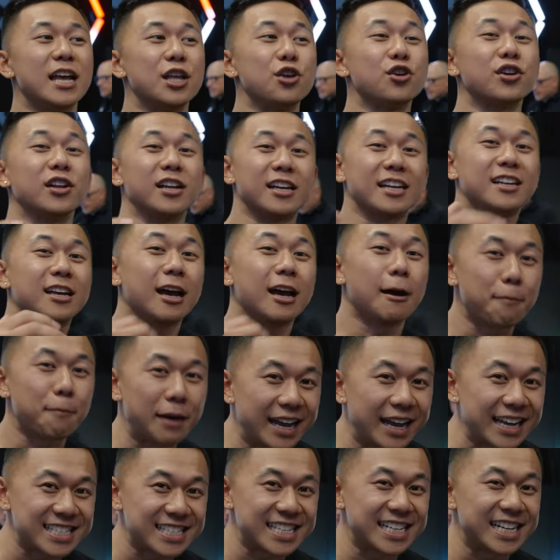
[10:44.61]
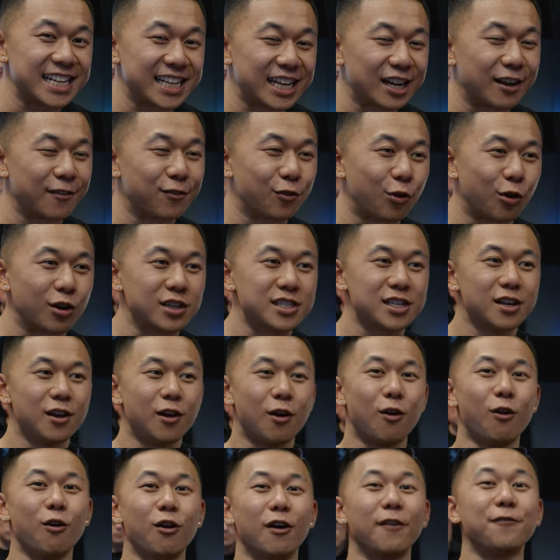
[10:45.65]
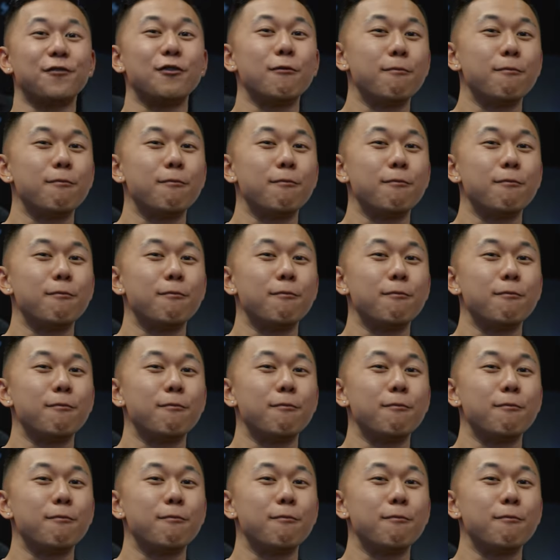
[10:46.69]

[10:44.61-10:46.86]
you can uh, come by at Cine Gear, of course, or if